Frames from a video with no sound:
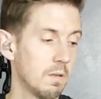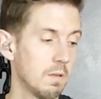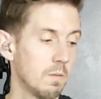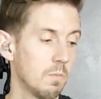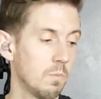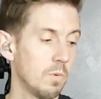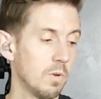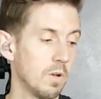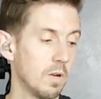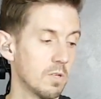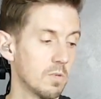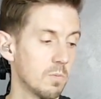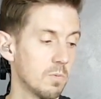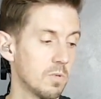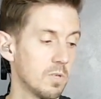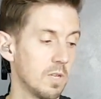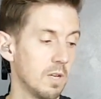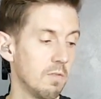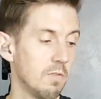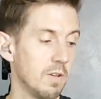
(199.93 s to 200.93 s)
we've got
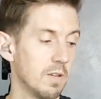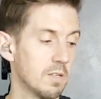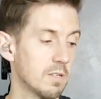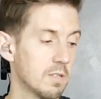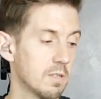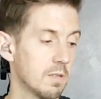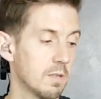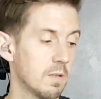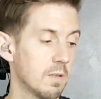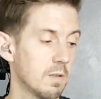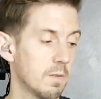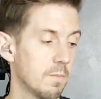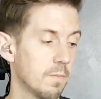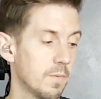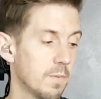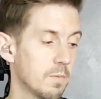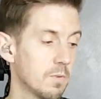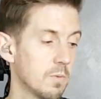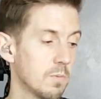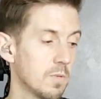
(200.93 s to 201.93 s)

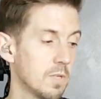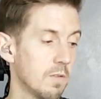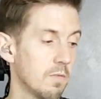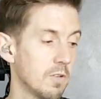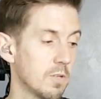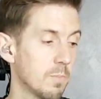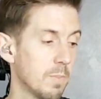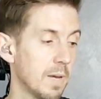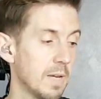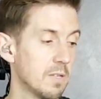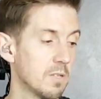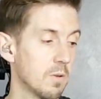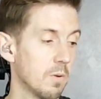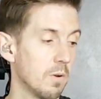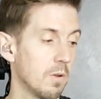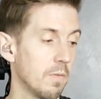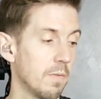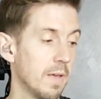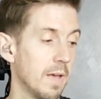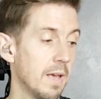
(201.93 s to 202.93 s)
some serious pace
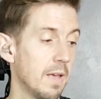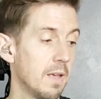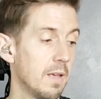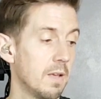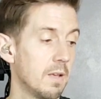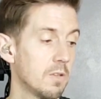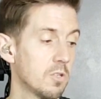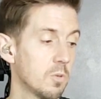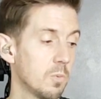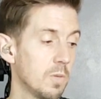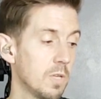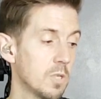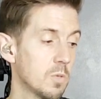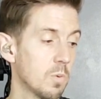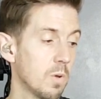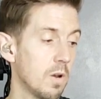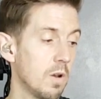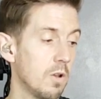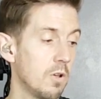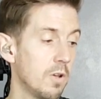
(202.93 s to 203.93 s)
going on there. So with this
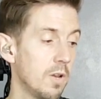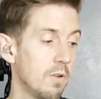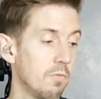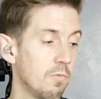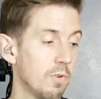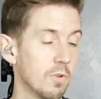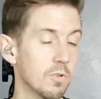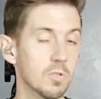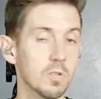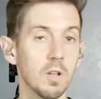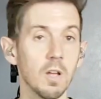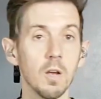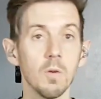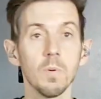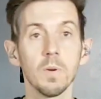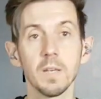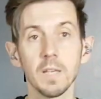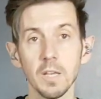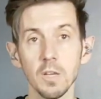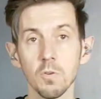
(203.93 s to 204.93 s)
one, learn it real
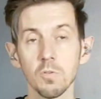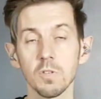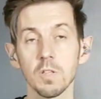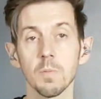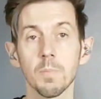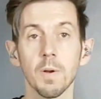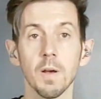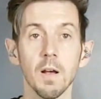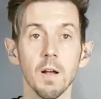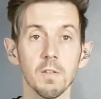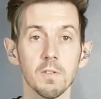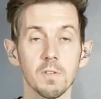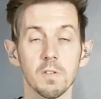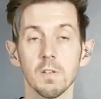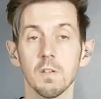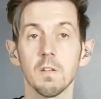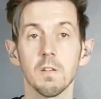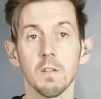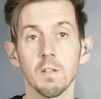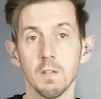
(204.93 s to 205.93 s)
slow, get used to the parts,
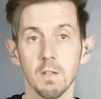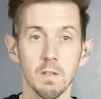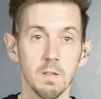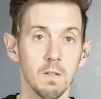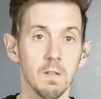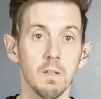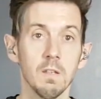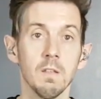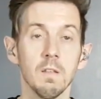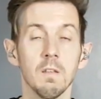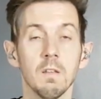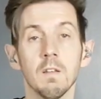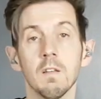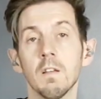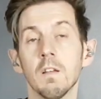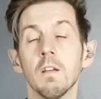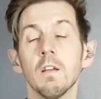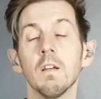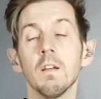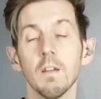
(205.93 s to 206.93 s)

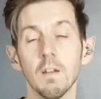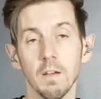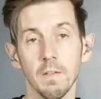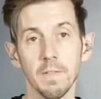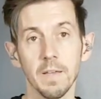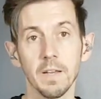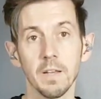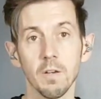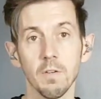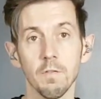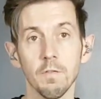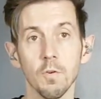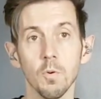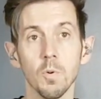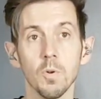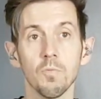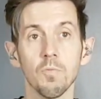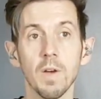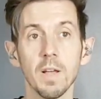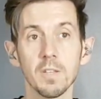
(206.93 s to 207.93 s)
and then go
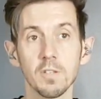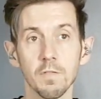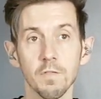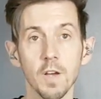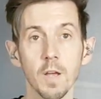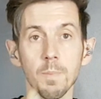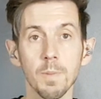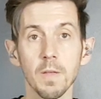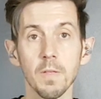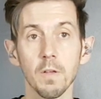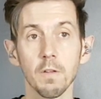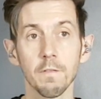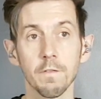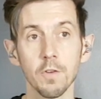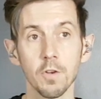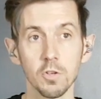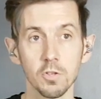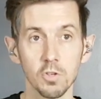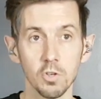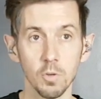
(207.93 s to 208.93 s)
forward, right? So if I play those
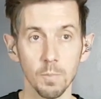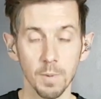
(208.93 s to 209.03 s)
first 2